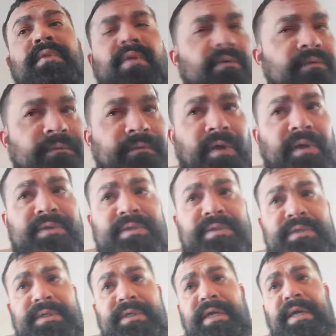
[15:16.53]

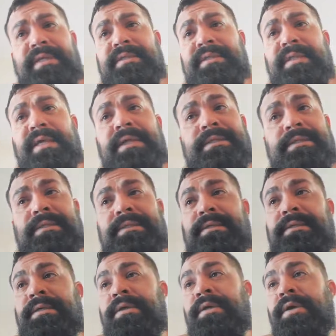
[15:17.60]
falsely as lust,
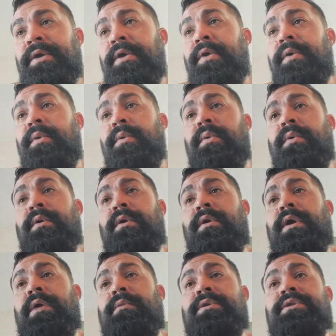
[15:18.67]

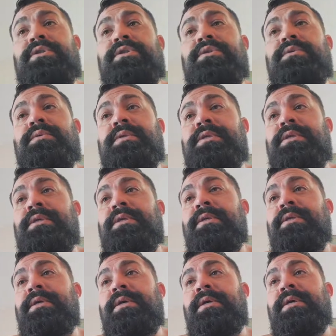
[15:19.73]
or I was choosing
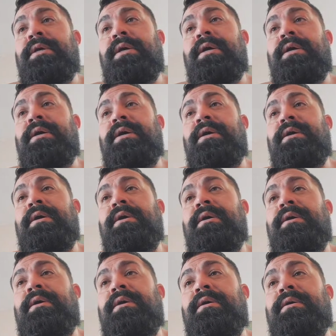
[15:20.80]

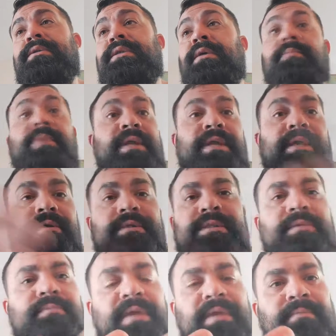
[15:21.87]
somebody else
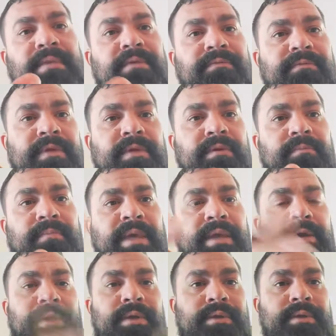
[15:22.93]
to make me feel
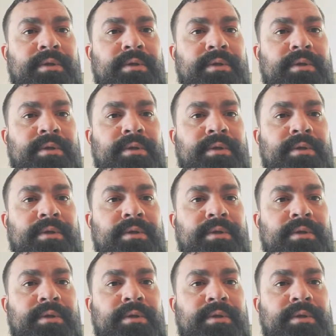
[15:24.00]
better,